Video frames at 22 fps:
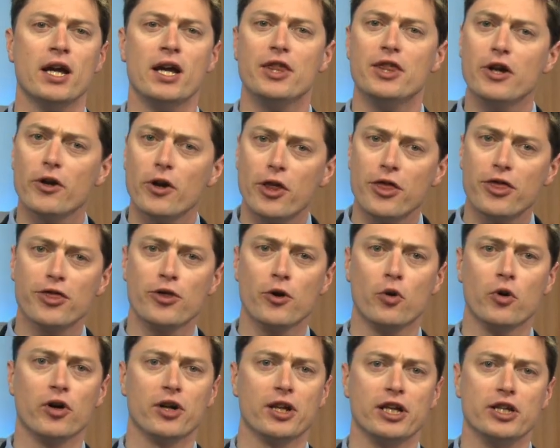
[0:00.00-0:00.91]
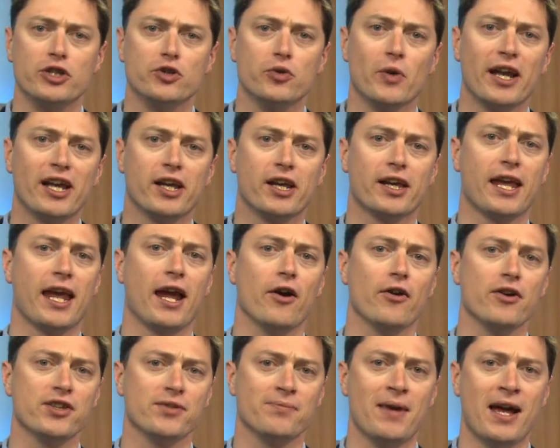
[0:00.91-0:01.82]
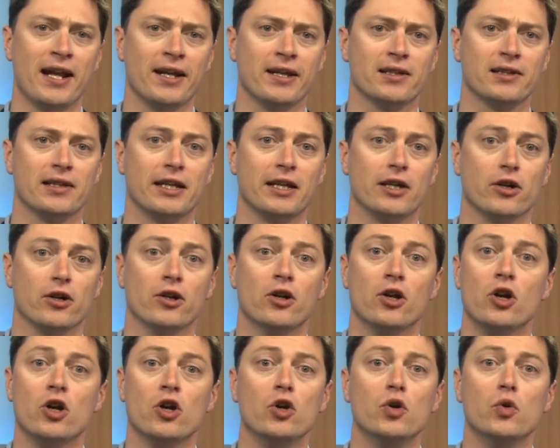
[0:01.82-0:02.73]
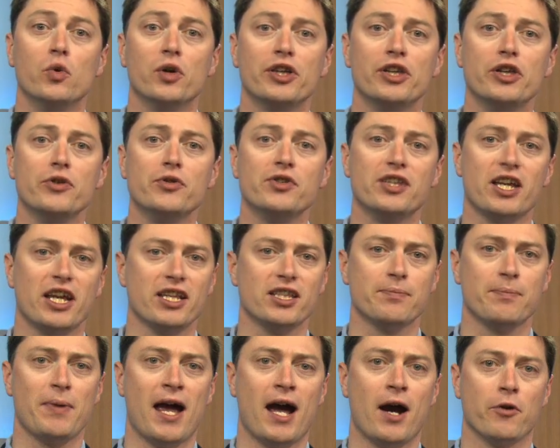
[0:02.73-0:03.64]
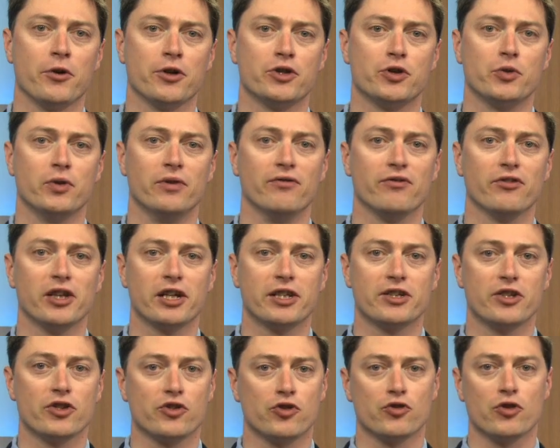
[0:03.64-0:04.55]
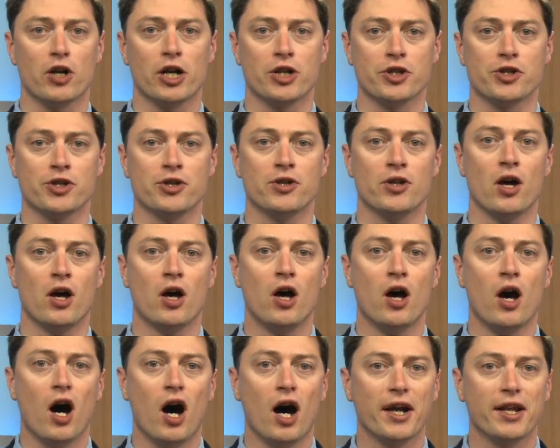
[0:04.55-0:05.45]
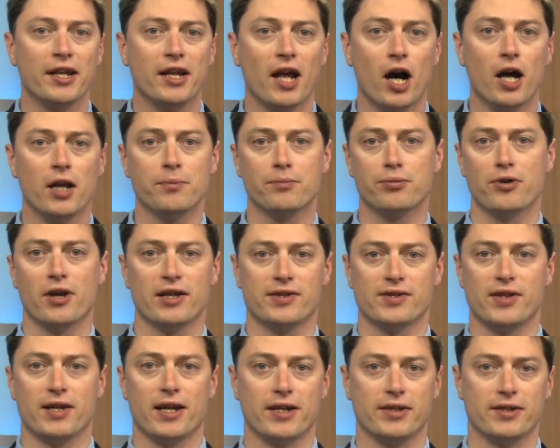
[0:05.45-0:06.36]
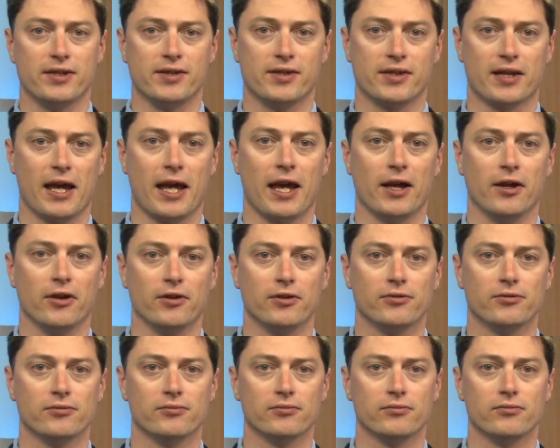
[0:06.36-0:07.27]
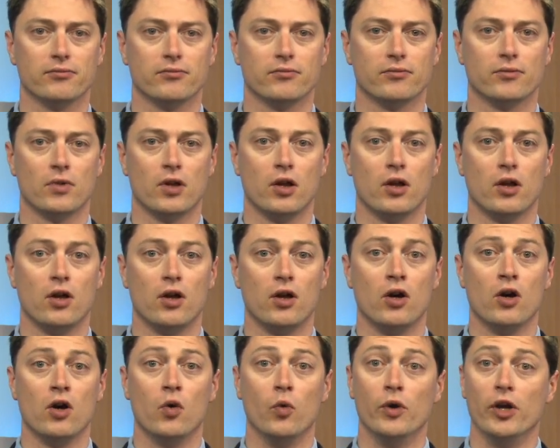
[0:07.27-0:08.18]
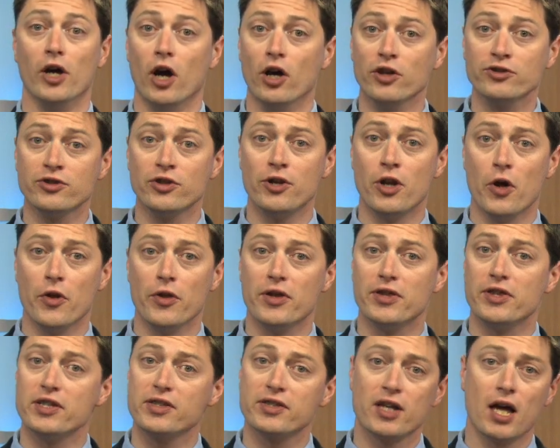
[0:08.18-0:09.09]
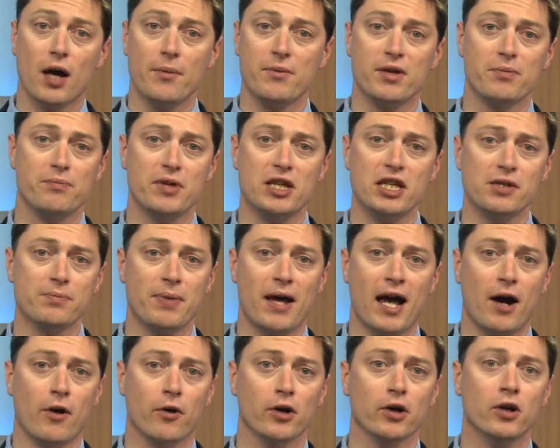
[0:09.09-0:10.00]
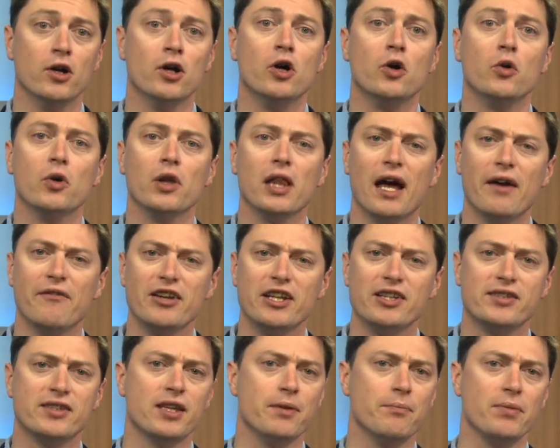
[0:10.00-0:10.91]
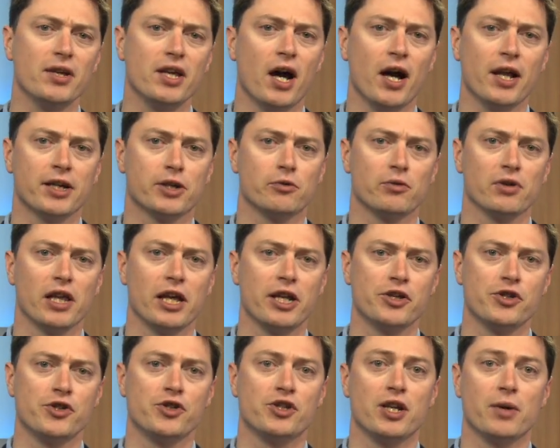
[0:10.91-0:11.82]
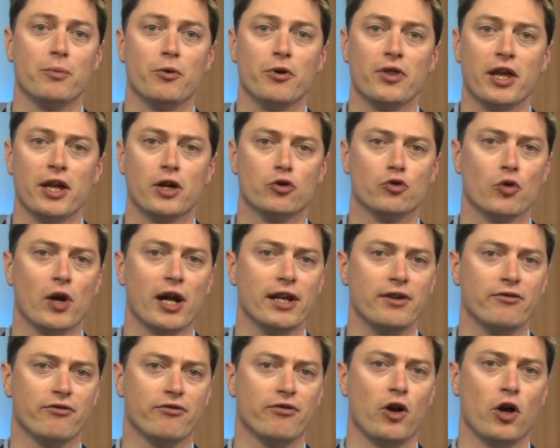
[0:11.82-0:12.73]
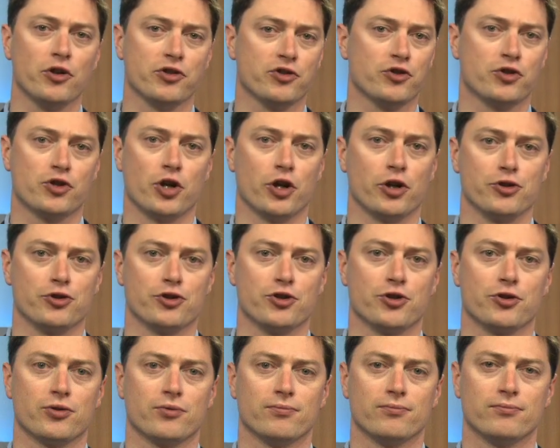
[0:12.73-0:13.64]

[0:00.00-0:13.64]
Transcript: their authority to a charismatic leader who will use his power to inflict destruction on an unprecedented scale. We also know that this coming beast power will have a symbiotic relationship with a great false church.